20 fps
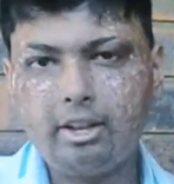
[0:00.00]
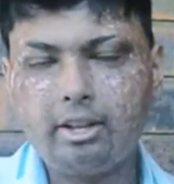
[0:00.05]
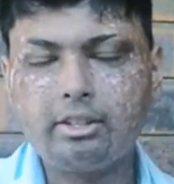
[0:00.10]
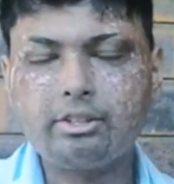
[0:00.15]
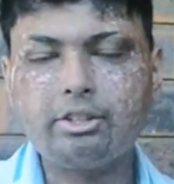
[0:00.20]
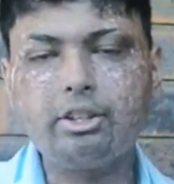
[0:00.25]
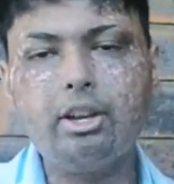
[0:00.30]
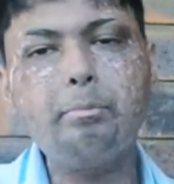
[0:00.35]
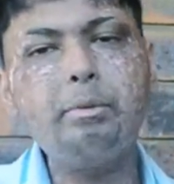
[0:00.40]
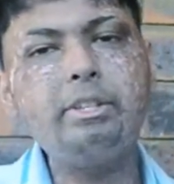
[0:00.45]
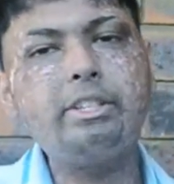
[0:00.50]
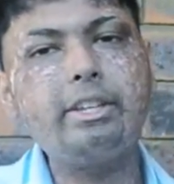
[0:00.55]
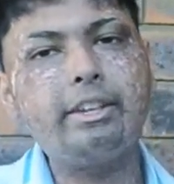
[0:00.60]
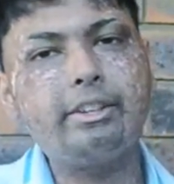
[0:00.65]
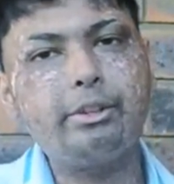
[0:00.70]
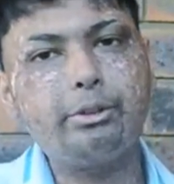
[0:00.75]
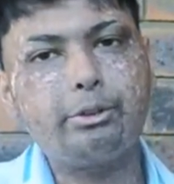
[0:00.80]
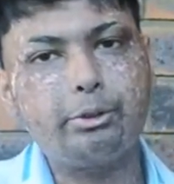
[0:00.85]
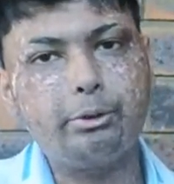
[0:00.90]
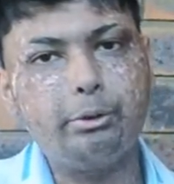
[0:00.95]
So let me
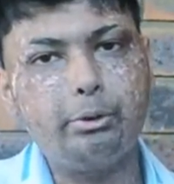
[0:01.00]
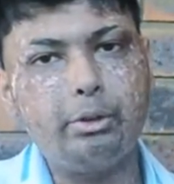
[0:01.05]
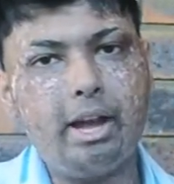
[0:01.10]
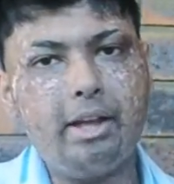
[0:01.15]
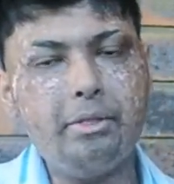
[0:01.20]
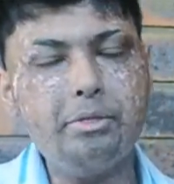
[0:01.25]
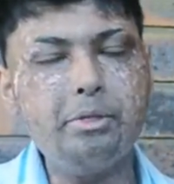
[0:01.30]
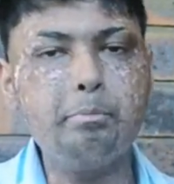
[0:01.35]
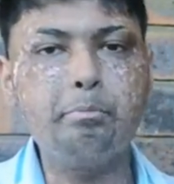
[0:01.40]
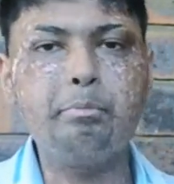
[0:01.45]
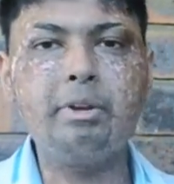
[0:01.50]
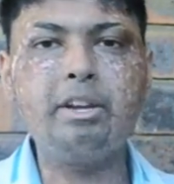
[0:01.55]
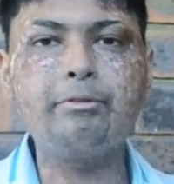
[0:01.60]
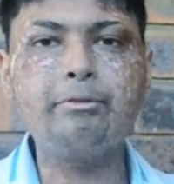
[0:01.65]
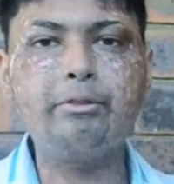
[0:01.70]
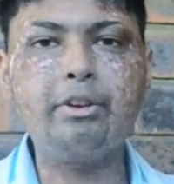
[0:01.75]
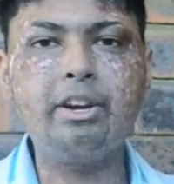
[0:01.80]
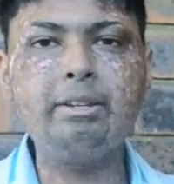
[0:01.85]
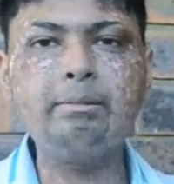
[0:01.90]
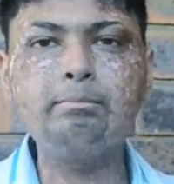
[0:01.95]
take you through that. The bed
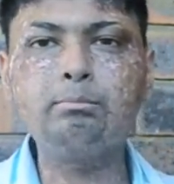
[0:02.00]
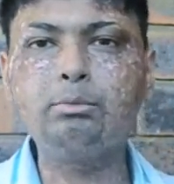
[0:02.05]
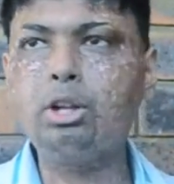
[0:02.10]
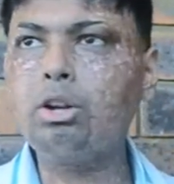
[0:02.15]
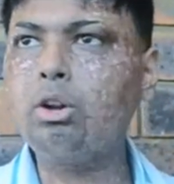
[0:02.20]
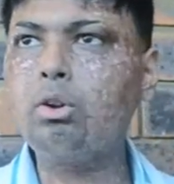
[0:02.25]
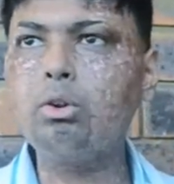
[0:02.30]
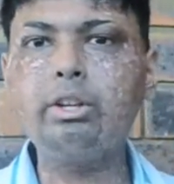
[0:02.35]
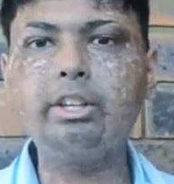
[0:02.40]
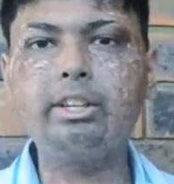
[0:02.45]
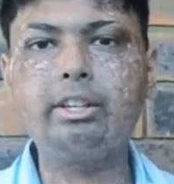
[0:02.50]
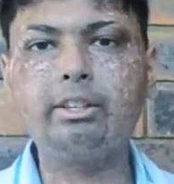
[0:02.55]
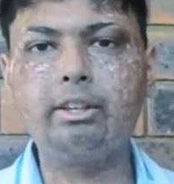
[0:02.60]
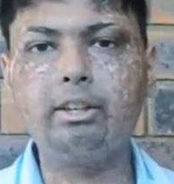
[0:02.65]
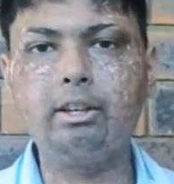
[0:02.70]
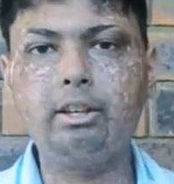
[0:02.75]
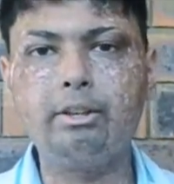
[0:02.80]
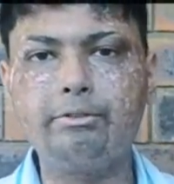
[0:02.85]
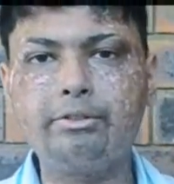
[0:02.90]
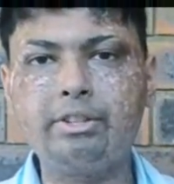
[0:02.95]
frame, not only can
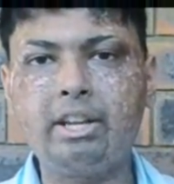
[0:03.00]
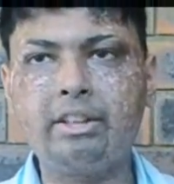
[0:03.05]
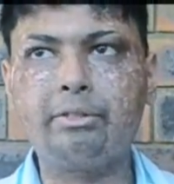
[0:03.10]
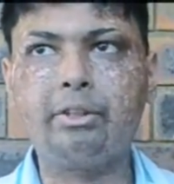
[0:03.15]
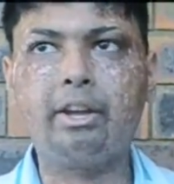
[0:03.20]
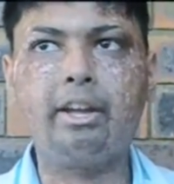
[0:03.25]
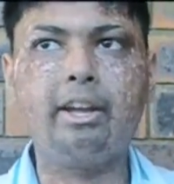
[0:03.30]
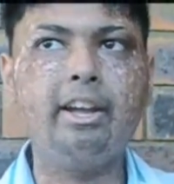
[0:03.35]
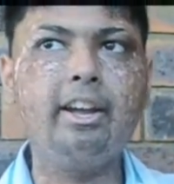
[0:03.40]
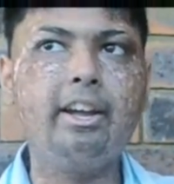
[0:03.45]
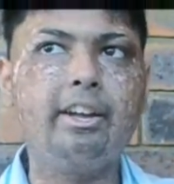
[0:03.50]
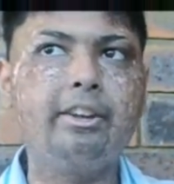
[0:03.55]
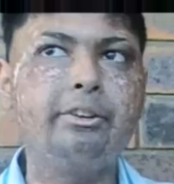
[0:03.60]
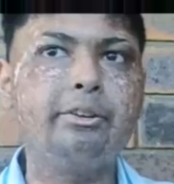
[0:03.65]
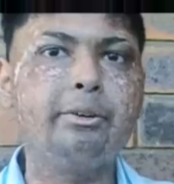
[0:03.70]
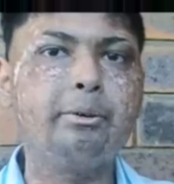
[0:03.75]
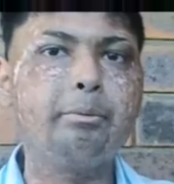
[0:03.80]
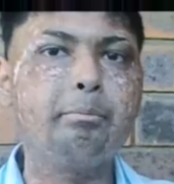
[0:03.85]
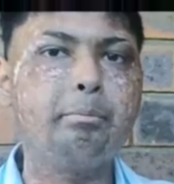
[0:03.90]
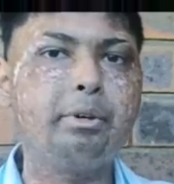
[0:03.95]
it lift at the head,
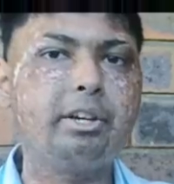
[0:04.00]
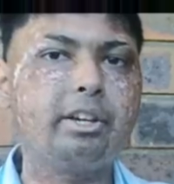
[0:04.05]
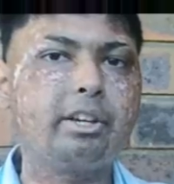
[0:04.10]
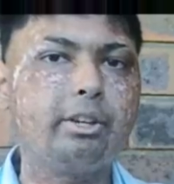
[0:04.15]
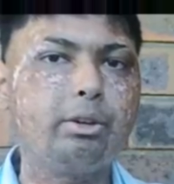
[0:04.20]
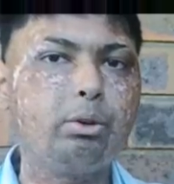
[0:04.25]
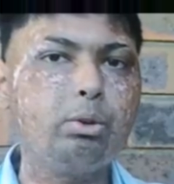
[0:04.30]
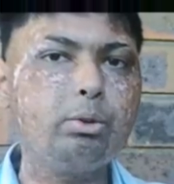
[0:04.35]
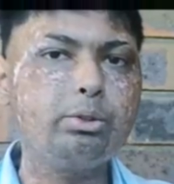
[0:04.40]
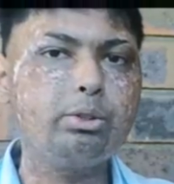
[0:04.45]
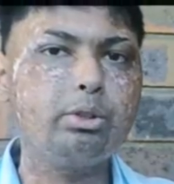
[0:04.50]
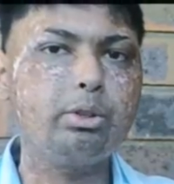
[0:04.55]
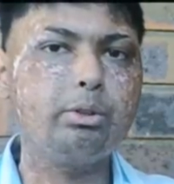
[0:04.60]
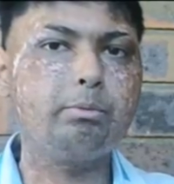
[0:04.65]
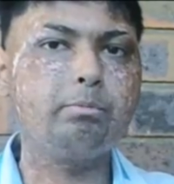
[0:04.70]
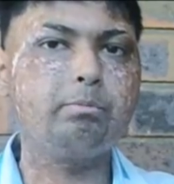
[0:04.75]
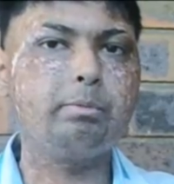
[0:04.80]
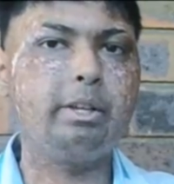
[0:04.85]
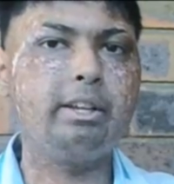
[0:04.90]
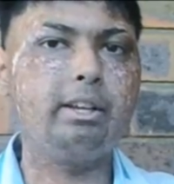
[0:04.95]
but it can
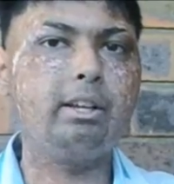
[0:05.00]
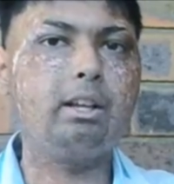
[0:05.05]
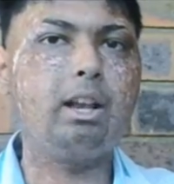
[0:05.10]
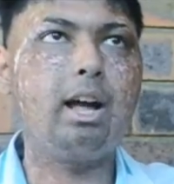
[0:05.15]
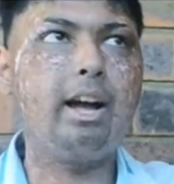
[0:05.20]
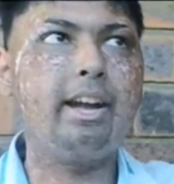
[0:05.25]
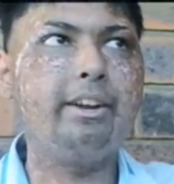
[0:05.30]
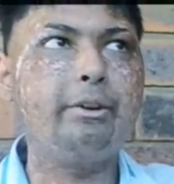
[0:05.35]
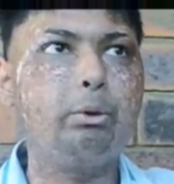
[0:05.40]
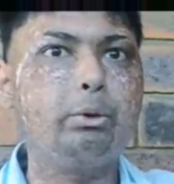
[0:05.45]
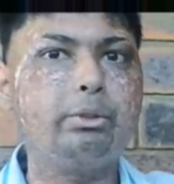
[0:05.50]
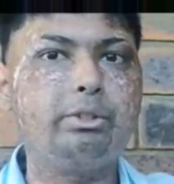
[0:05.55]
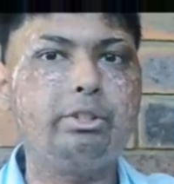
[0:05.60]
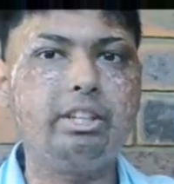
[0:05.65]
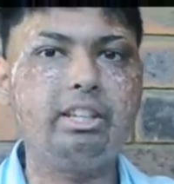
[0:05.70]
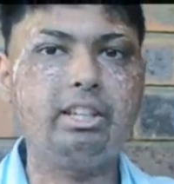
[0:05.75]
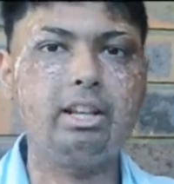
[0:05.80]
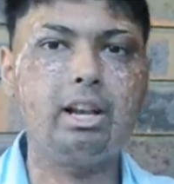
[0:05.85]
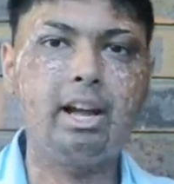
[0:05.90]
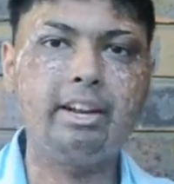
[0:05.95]
also incline or
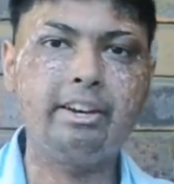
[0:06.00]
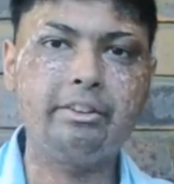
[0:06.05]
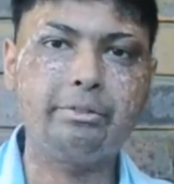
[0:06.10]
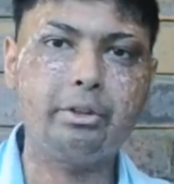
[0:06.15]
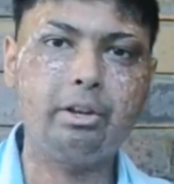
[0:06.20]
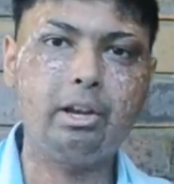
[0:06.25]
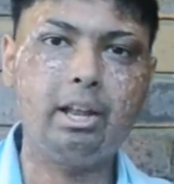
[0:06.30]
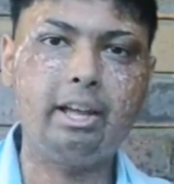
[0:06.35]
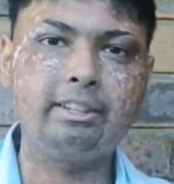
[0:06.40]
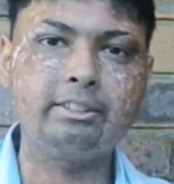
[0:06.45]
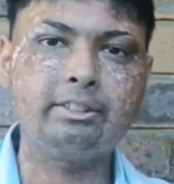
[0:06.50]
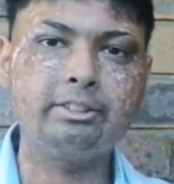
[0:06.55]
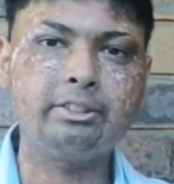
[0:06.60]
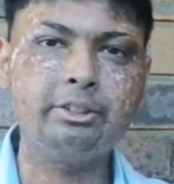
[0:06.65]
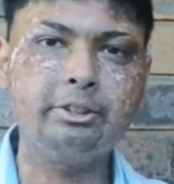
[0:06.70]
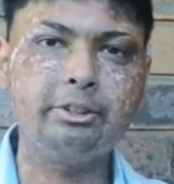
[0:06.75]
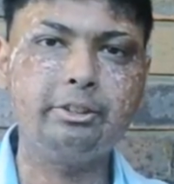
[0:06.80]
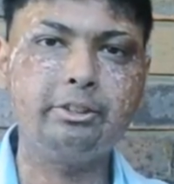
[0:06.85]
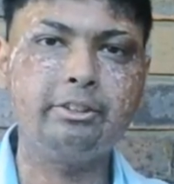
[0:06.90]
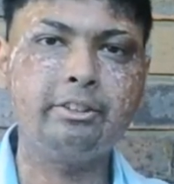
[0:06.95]
decline at the legs
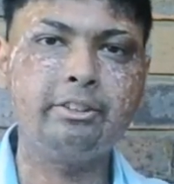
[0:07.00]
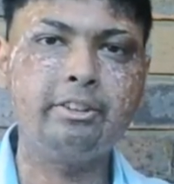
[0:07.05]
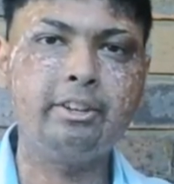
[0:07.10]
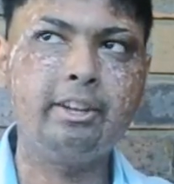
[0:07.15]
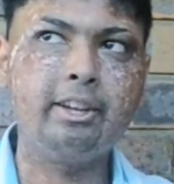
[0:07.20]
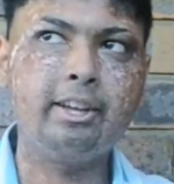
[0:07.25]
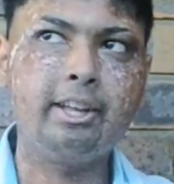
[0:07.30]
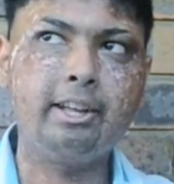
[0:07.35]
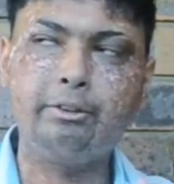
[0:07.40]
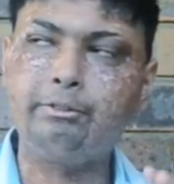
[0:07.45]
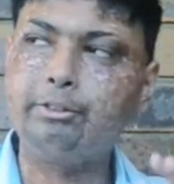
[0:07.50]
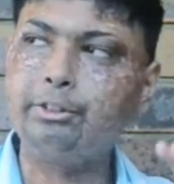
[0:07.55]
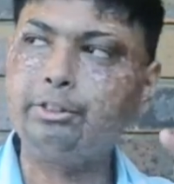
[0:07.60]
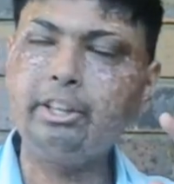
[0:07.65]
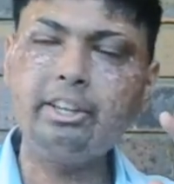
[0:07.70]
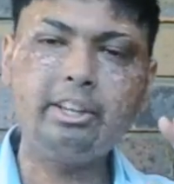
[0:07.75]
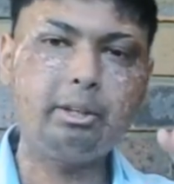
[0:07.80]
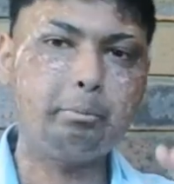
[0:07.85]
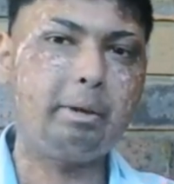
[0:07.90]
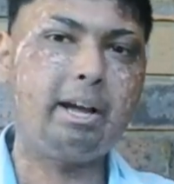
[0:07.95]
too. And if you
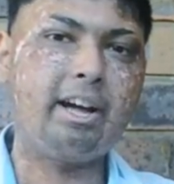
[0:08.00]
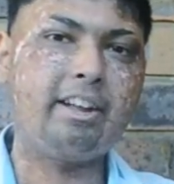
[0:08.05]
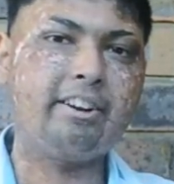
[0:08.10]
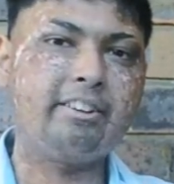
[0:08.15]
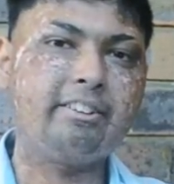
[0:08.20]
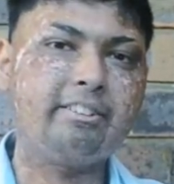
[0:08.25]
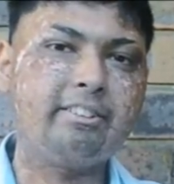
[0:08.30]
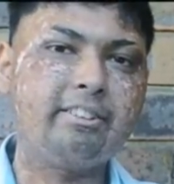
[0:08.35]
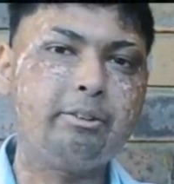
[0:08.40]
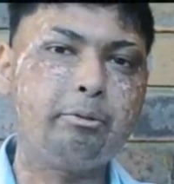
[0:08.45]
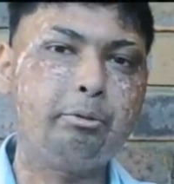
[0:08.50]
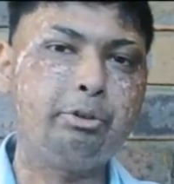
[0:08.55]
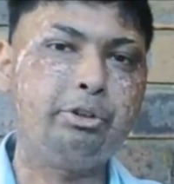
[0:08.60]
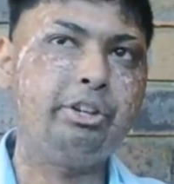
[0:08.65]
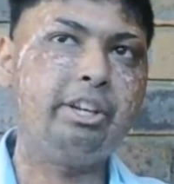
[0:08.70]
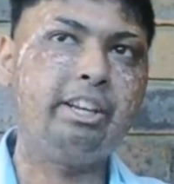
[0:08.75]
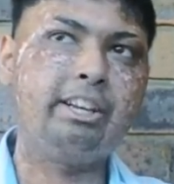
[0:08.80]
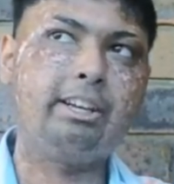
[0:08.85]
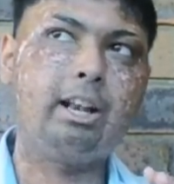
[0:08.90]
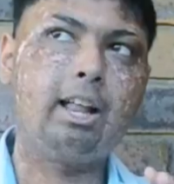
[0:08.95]
think about it, when you
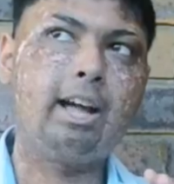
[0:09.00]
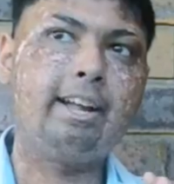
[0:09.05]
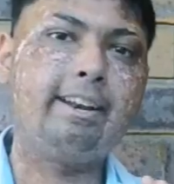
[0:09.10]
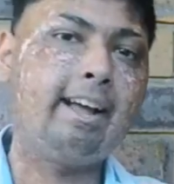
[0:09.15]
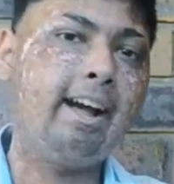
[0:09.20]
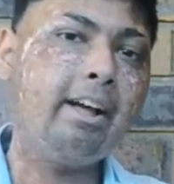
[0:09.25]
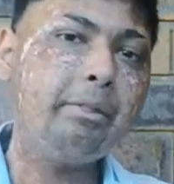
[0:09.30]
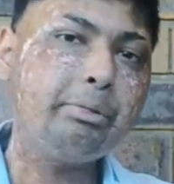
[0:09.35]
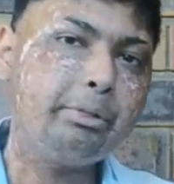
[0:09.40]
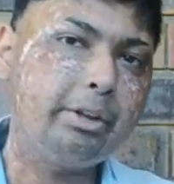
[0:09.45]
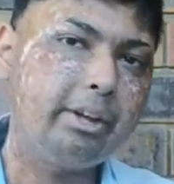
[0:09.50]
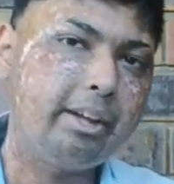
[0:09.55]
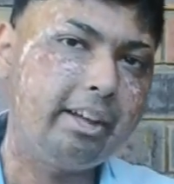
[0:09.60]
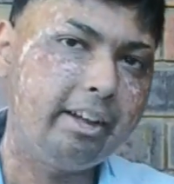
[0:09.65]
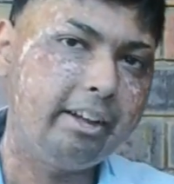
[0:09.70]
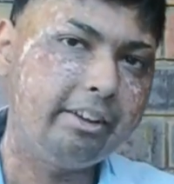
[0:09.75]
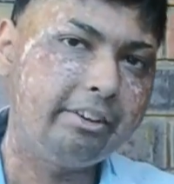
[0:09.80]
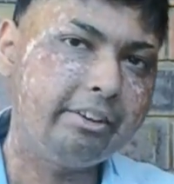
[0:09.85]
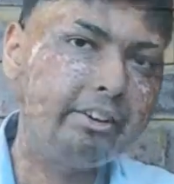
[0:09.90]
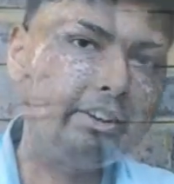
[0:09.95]
incline at the
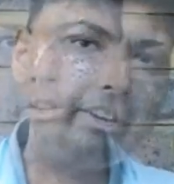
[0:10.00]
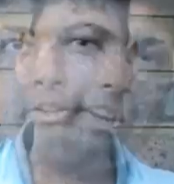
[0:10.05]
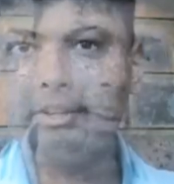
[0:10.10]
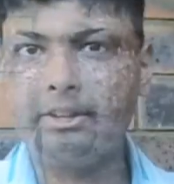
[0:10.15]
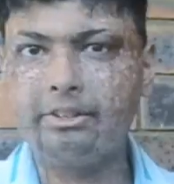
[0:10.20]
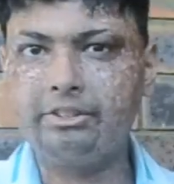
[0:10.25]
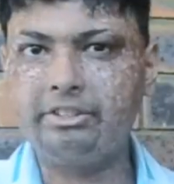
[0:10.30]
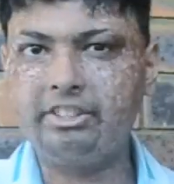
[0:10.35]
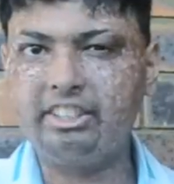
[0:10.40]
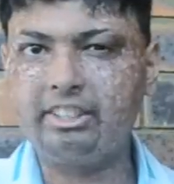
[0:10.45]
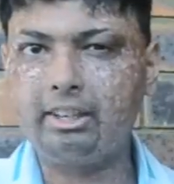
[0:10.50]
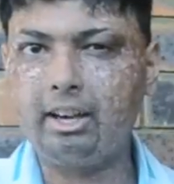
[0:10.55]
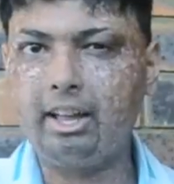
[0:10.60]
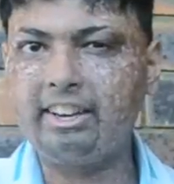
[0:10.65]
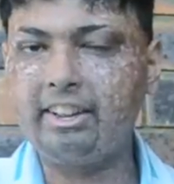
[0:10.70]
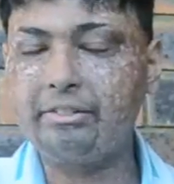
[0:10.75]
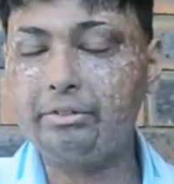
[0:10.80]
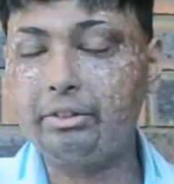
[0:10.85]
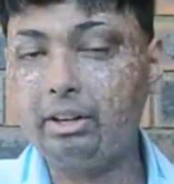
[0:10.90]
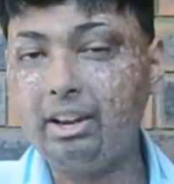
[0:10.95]
head and decline
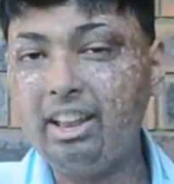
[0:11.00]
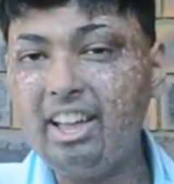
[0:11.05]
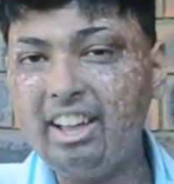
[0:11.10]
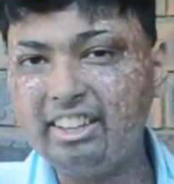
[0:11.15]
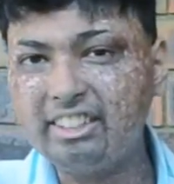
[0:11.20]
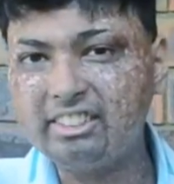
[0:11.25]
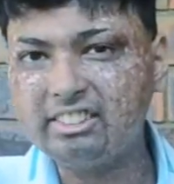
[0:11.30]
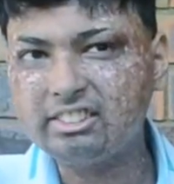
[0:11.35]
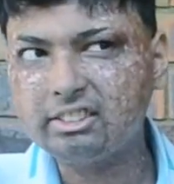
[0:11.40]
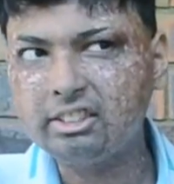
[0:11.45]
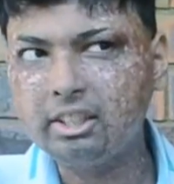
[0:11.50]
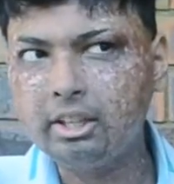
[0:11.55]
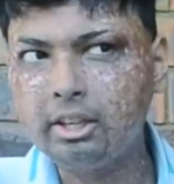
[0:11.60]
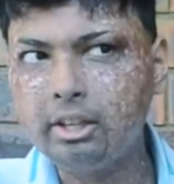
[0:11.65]
at the legs,